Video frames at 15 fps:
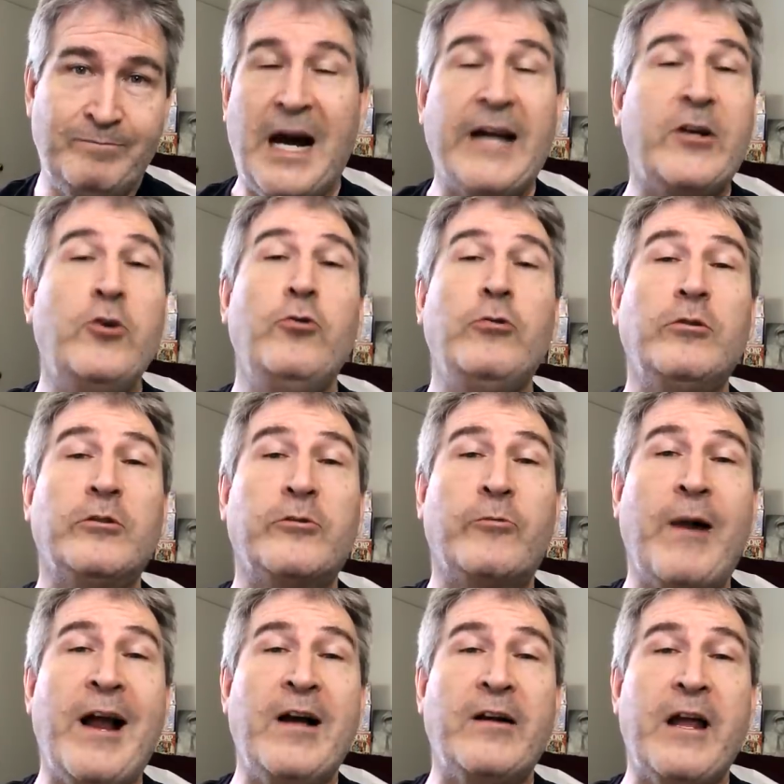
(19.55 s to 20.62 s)
I Googled
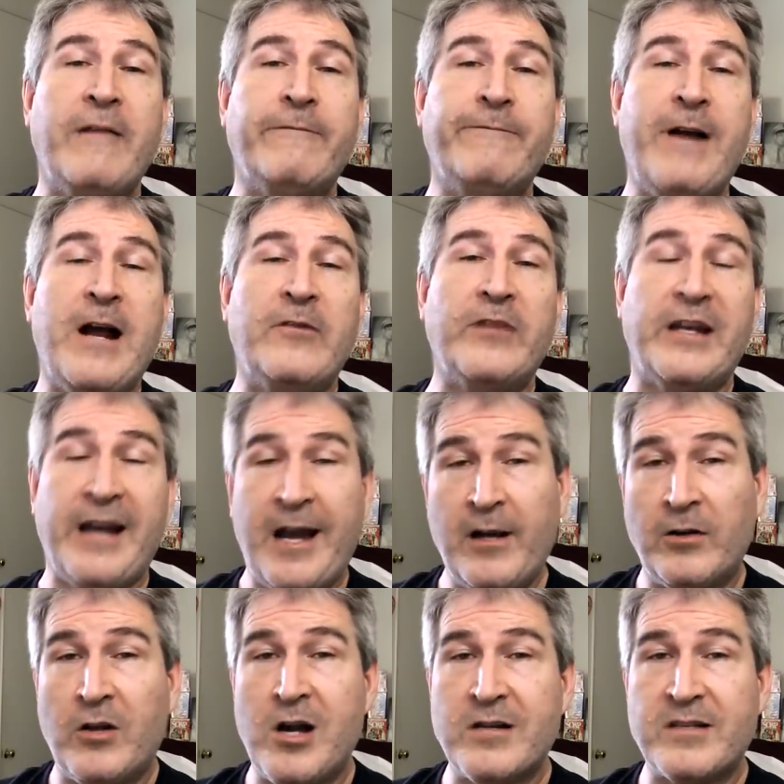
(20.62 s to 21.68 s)
around and found that
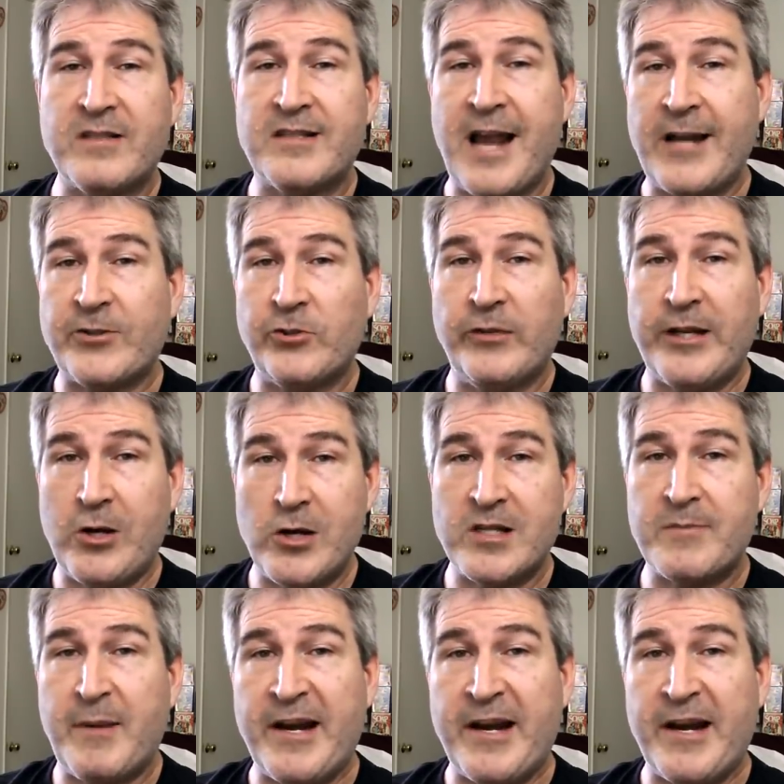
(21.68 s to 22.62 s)
hair loss is actually caused